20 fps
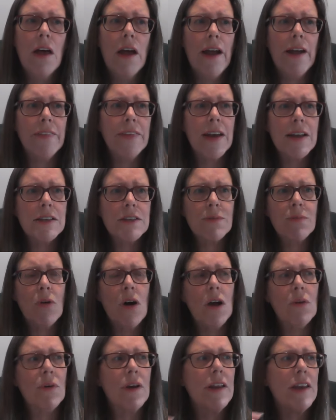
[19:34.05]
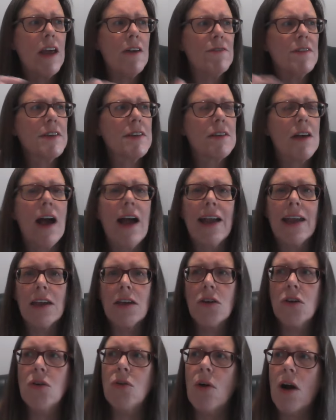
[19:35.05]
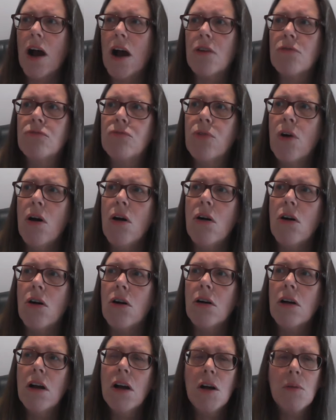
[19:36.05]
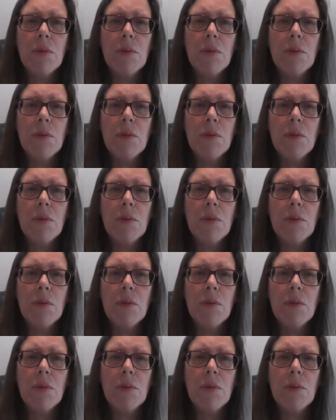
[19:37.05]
And that's why we never say you are wrong,